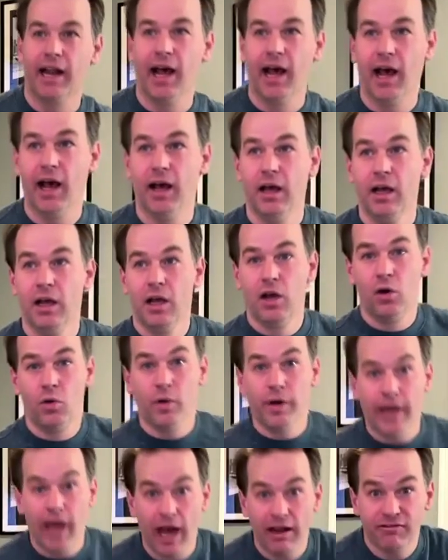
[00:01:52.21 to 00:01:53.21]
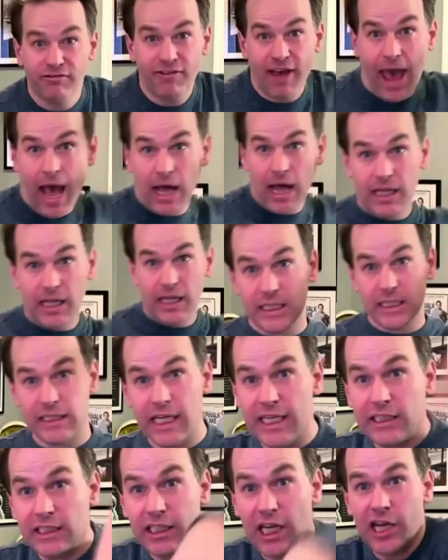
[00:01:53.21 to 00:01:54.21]
uh we got
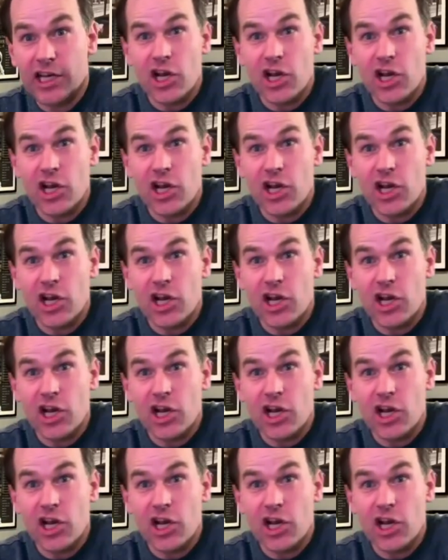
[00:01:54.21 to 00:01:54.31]
Valentin to